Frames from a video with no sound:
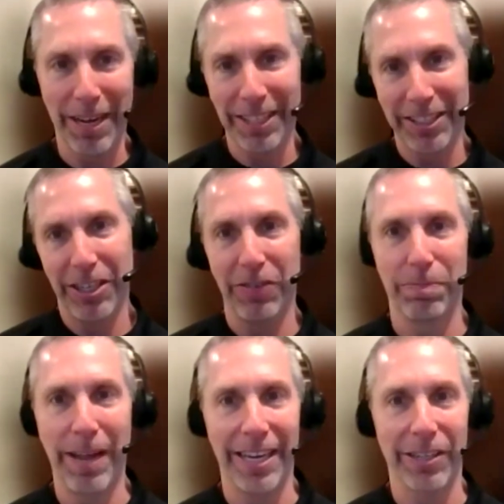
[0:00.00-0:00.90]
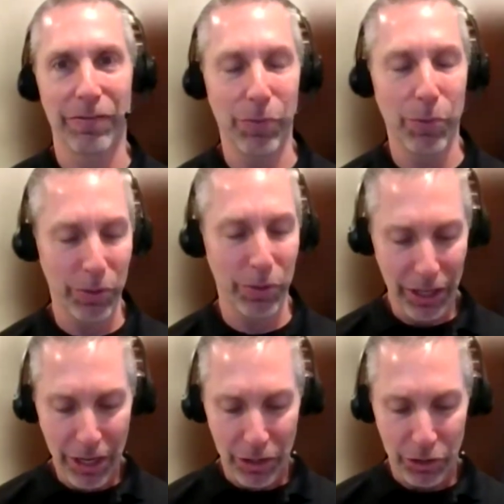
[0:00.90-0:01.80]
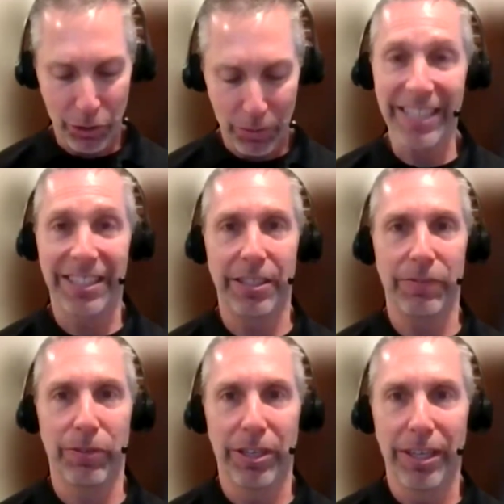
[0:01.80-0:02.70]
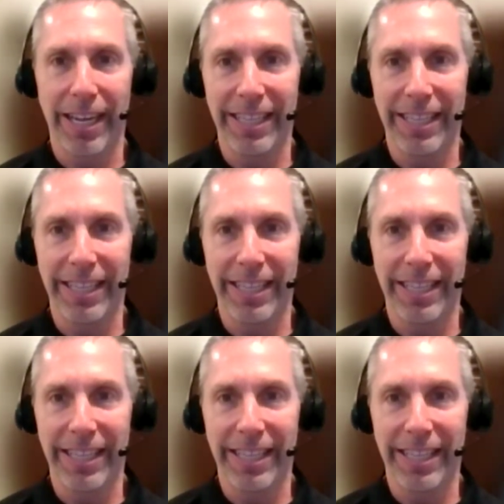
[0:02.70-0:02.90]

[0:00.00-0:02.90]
myself back and forth. So that's different.